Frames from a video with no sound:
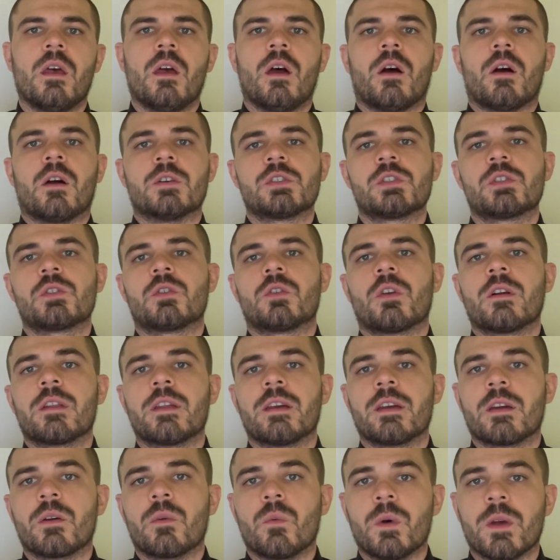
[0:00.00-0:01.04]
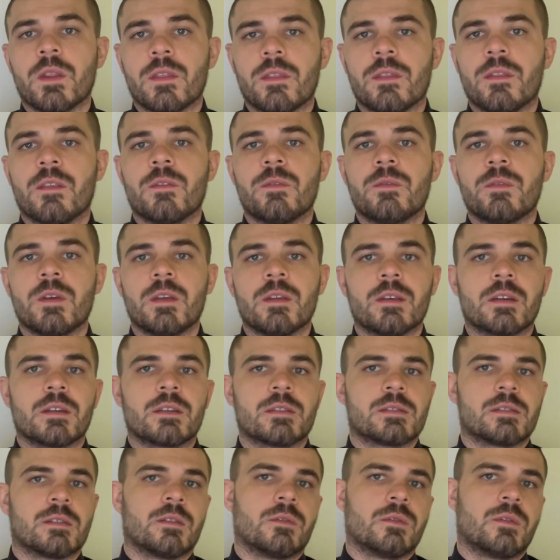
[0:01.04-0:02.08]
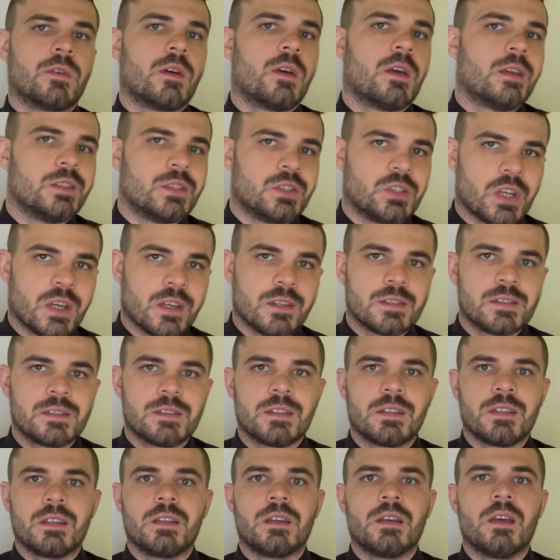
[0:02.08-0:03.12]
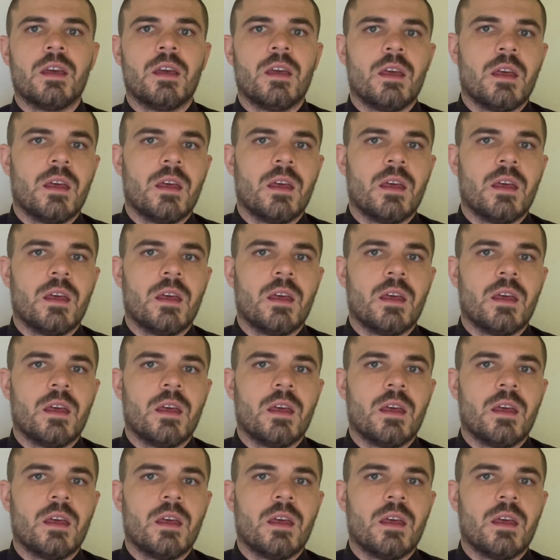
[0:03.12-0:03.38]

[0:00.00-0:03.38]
are struggling with the feelings of jealousy,